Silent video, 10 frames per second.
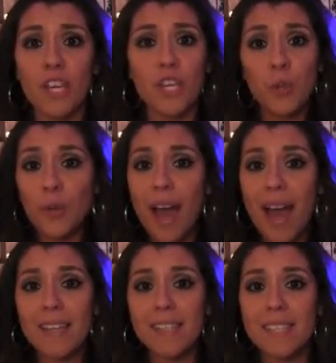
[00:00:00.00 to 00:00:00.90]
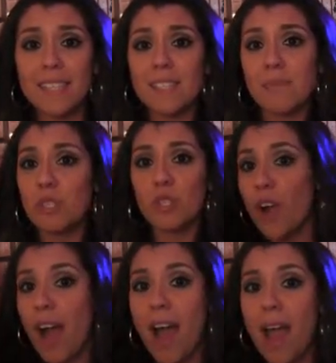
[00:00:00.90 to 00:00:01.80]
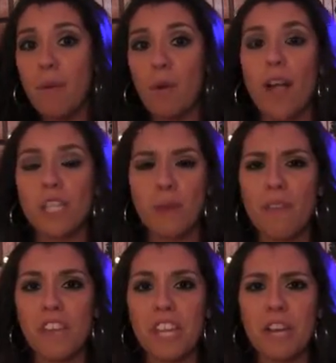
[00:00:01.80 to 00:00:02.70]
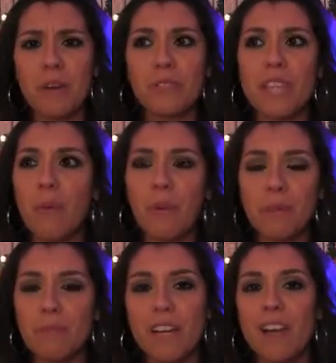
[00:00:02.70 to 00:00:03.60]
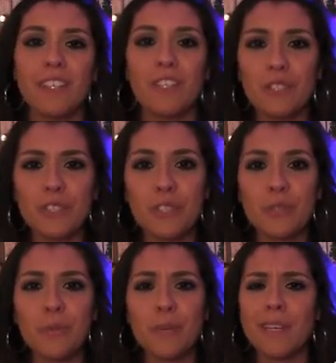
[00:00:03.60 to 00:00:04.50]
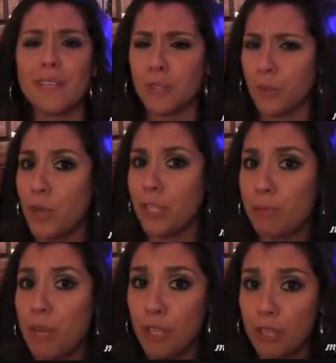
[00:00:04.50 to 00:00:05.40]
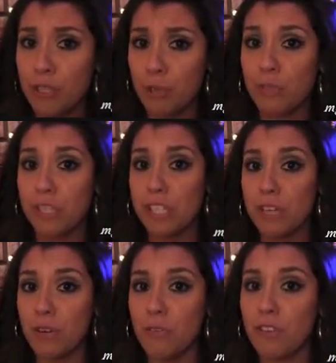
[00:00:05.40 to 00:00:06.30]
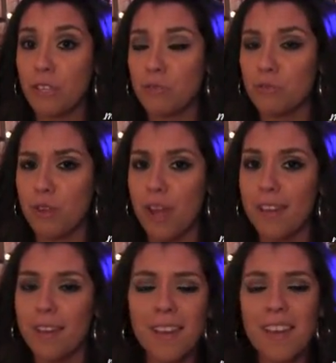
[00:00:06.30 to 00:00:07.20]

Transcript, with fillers: you guys didn't subscribe or watch my videos, I wouldn't be on YouTube because who wants to be on YouTube with zero views, right?